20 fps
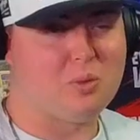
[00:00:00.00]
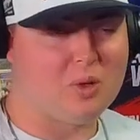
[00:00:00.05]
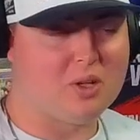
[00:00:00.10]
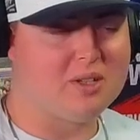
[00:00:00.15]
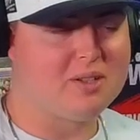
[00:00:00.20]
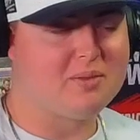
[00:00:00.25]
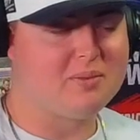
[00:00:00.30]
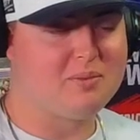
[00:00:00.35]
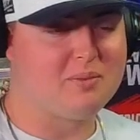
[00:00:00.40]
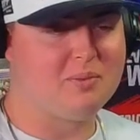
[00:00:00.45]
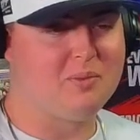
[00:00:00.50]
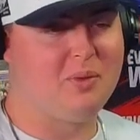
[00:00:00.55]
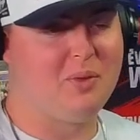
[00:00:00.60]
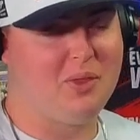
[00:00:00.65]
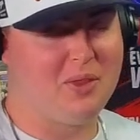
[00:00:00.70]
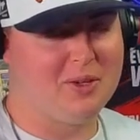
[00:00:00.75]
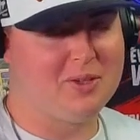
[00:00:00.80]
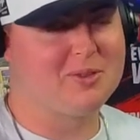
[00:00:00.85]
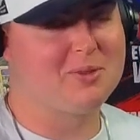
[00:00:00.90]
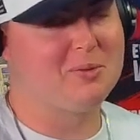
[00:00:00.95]
one
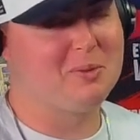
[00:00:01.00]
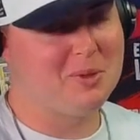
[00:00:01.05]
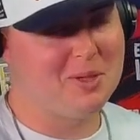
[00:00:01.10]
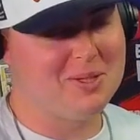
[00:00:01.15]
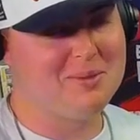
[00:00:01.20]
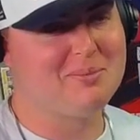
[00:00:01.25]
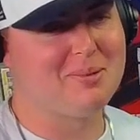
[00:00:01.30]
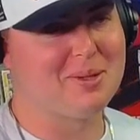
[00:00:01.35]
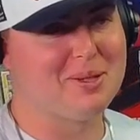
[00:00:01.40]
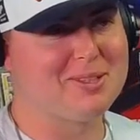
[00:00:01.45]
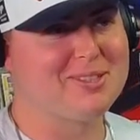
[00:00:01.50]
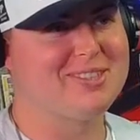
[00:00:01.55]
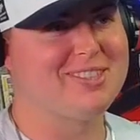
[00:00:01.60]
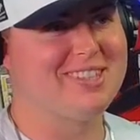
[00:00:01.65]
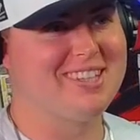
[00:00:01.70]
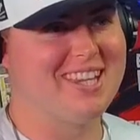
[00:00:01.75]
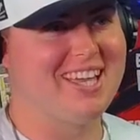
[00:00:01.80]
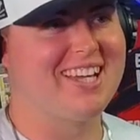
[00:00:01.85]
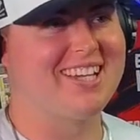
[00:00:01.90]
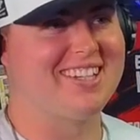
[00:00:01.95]

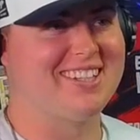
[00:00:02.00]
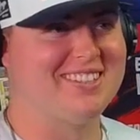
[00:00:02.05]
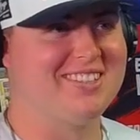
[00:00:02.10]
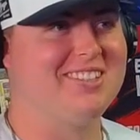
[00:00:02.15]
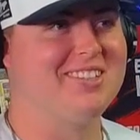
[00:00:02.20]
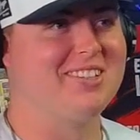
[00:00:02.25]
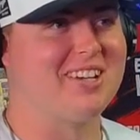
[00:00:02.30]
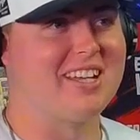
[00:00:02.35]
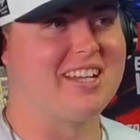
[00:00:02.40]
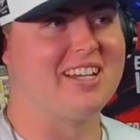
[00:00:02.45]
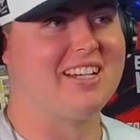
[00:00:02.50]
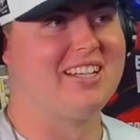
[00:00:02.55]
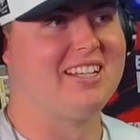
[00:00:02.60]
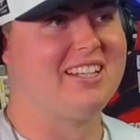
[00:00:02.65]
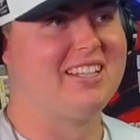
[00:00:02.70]
person that can do it.